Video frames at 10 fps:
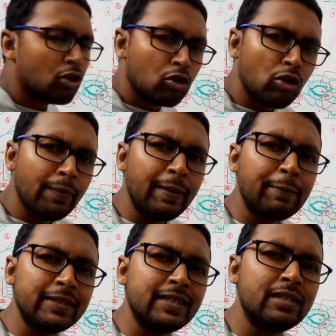Chlorophyll
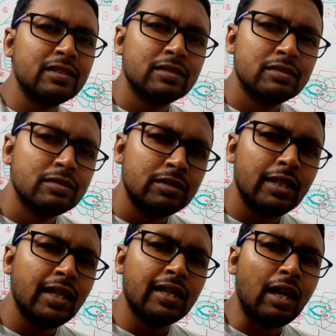present
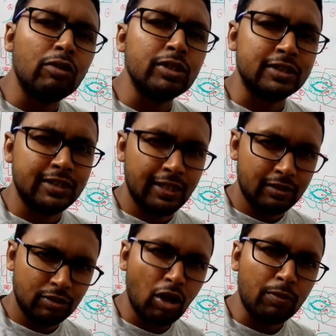in a ground state
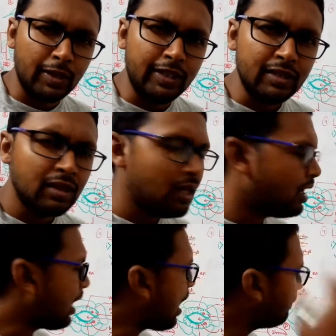normally.
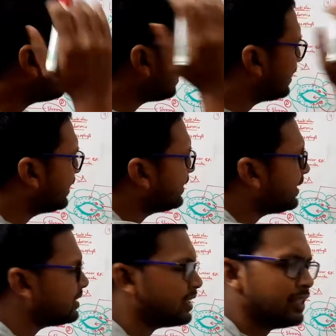After
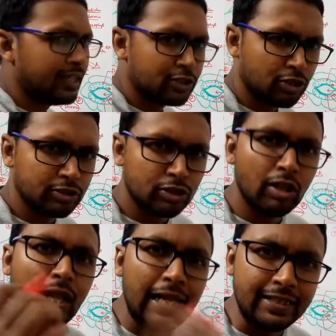hitting the electrons or
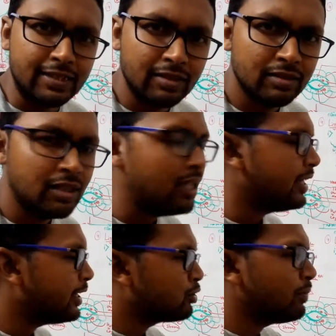light,
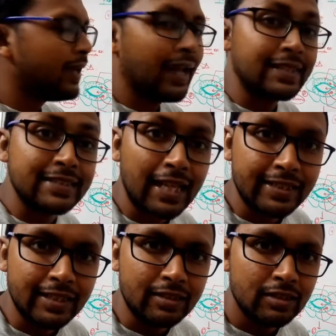it will be
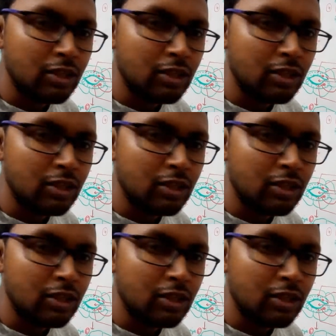excited.